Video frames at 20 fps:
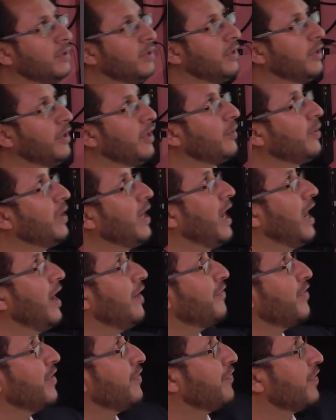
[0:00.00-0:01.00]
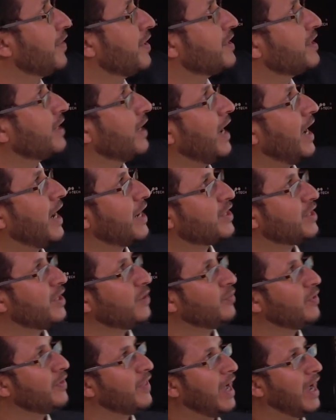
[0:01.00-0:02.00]
Here we have the first reaction
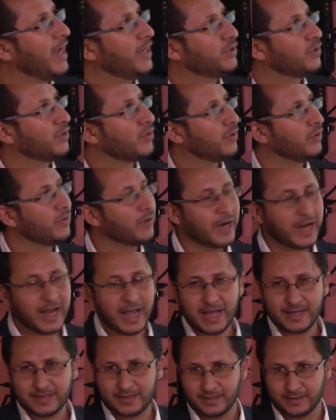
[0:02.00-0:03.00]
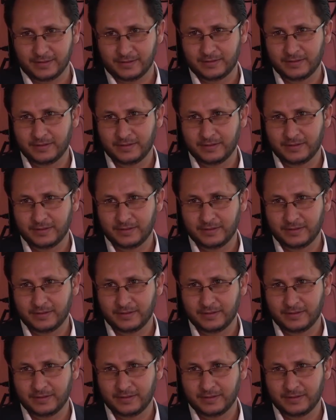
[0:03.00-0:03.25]
with hydrochloric acid.